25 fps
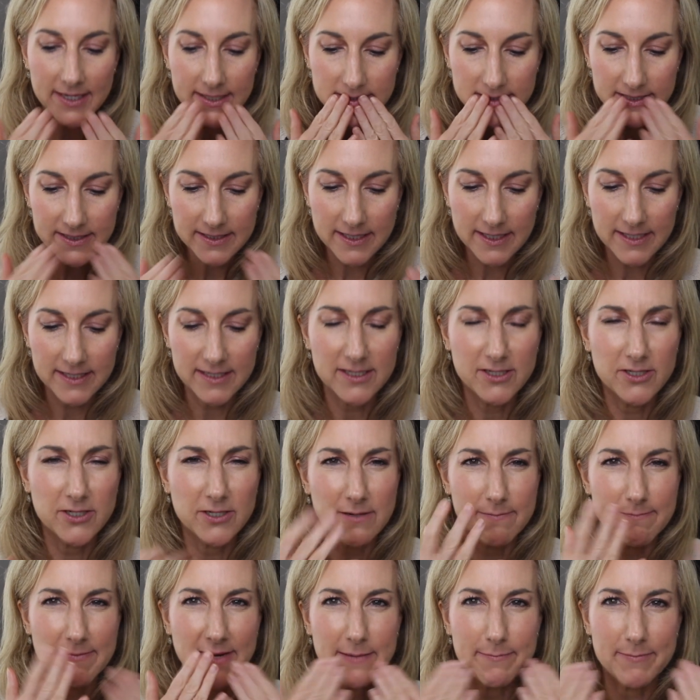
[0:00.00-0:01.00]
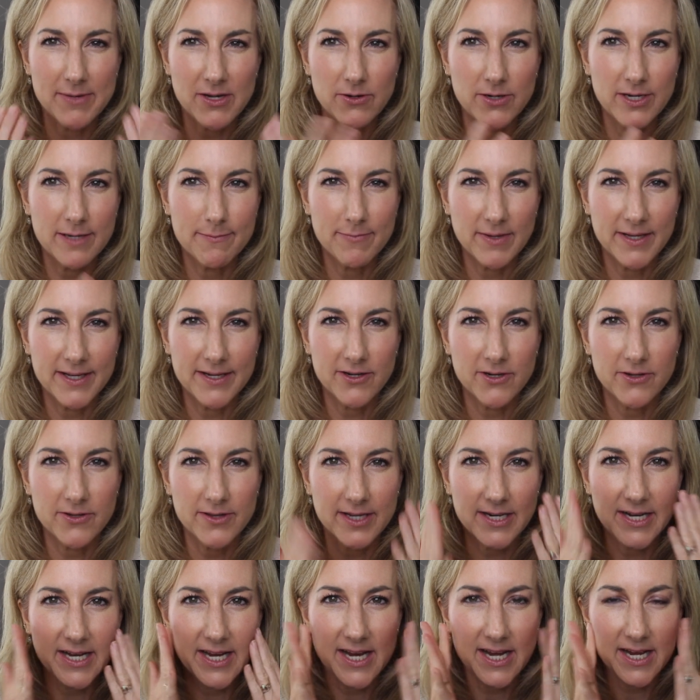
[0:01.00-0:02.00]
I just kind of took my beauty blender
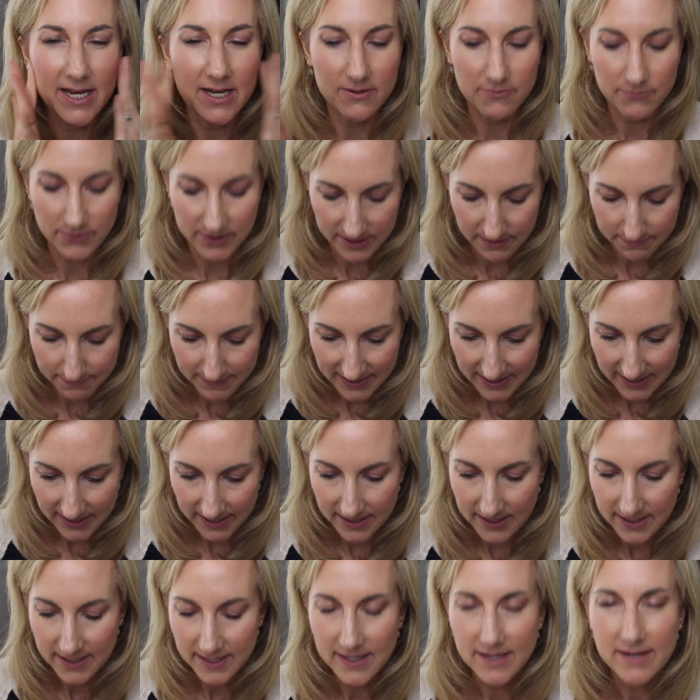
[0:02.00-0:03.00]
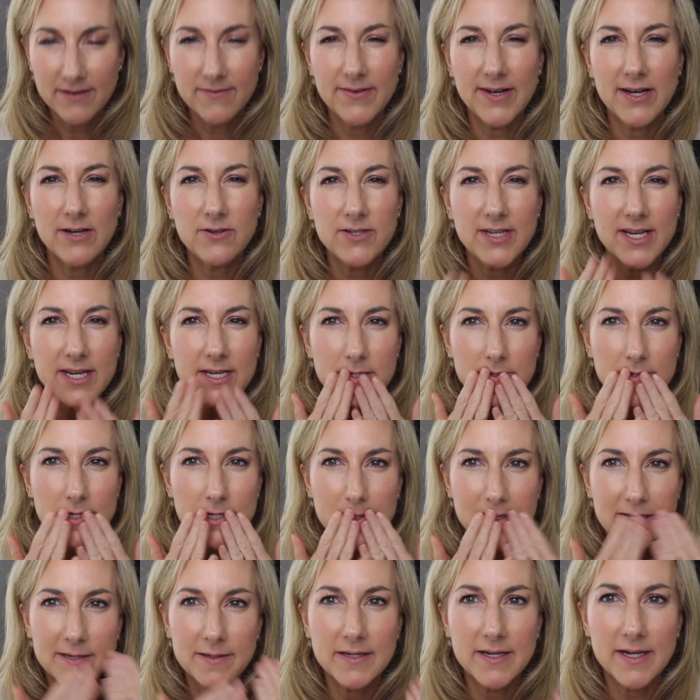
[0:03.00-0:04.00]
that I had with my
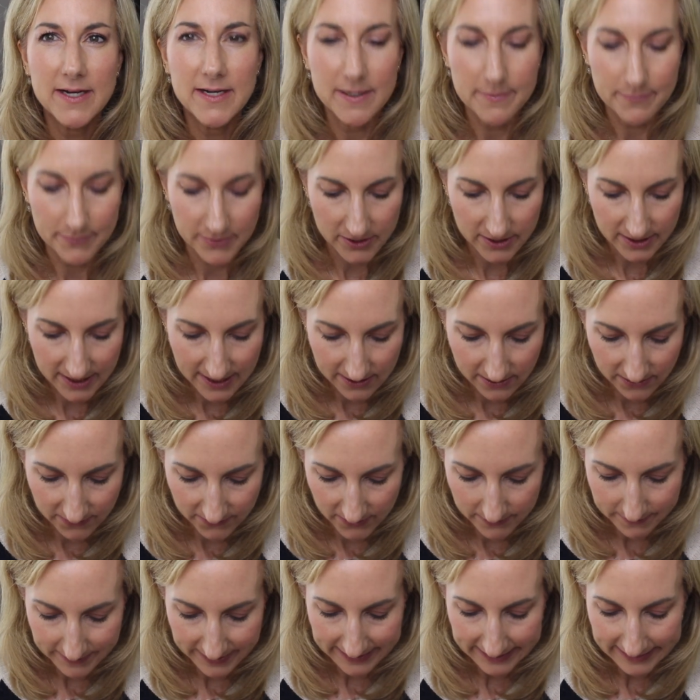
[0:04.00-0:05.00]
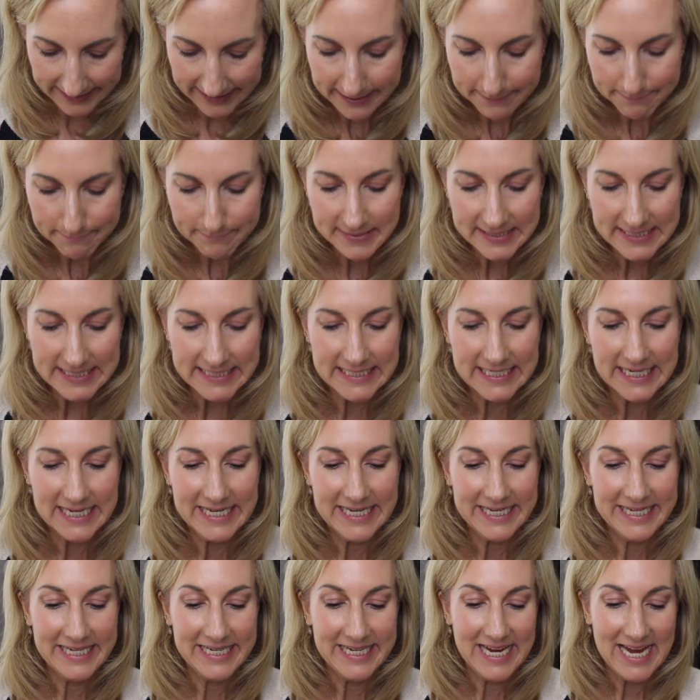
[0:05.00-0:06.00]
foundation and kind of put that over my lips.
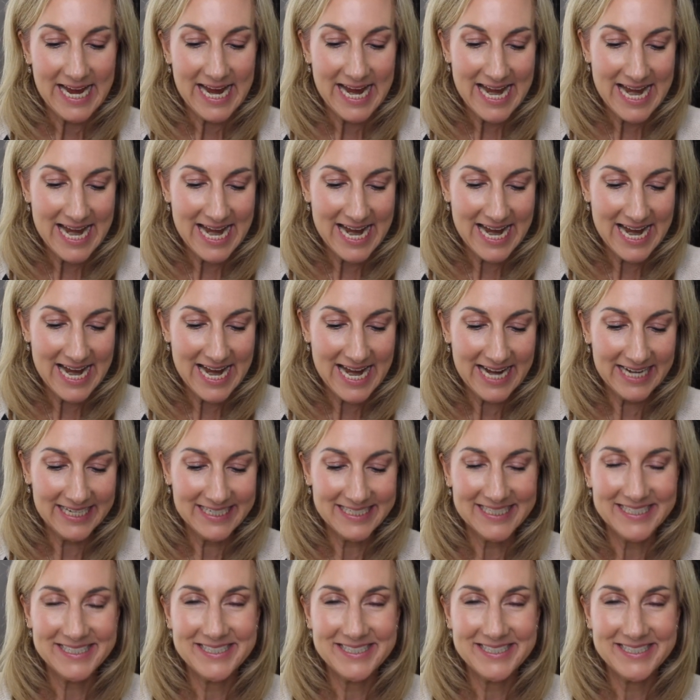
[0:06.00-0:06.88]
And